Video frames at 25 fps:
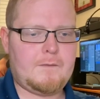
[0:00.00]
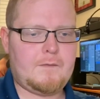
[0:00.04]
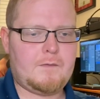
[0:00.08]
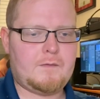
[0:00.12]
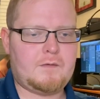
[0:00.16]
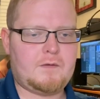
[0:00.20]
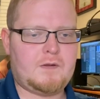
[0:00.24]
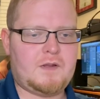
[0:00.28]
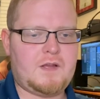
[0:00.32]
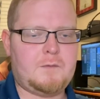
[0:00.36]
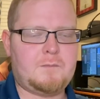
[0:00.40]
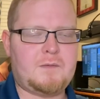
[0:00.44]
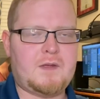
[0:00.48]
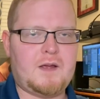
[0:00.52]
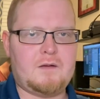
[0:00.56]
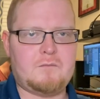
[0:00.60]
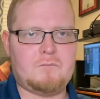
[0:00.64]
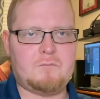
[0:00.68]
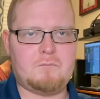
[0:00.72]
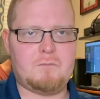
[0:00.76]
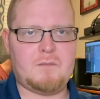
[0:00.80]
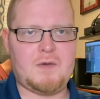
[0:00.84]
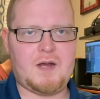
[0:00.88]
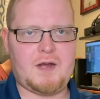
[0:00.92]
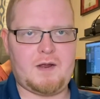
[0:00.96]
keep that in
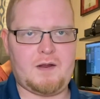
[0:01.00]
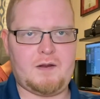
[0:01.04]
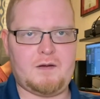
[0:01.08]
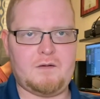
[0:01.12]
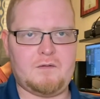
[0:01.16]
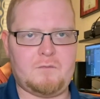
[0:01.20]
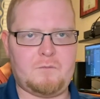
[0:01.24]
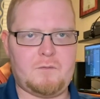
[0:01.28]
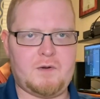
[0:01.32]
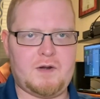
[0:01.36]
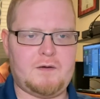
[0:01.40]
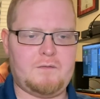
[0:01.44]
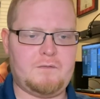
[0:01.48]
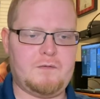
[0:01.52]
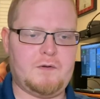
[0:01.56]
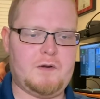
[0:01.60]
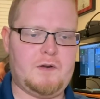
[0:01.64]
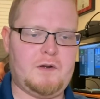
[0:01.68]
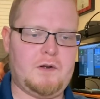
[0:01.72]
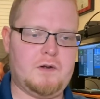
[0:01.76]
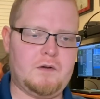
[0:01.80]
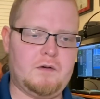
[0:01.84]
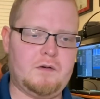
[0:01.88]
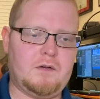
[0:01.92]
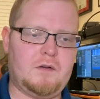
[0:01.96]
mind whenever
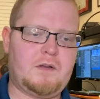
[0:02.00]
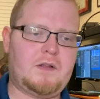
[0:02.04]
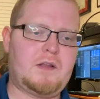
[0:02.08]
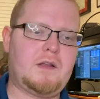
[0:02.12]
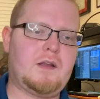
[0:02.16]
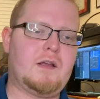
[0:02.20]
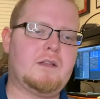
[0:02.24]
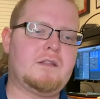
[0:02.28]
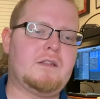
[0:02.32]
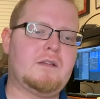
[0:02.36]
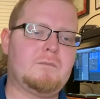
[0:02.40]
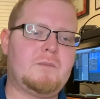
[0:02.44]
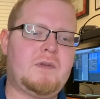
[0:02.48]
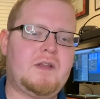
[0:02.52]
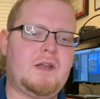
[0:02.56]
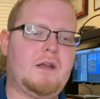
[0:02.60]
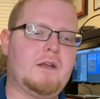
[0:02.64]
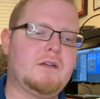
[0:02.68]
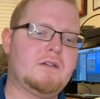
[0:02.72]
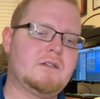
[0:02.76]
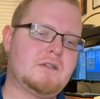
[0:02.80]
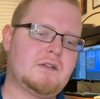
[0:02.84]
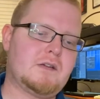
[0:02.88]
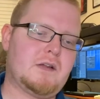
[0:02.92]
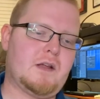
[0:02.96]
you're looking at the
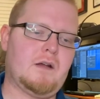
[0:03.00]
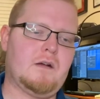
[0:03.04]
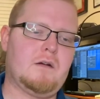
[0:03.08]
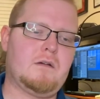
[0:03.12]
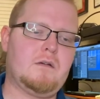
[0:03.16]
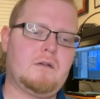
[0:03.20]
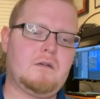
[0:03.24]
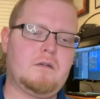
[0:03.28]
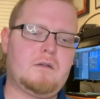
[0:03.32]
pH scale.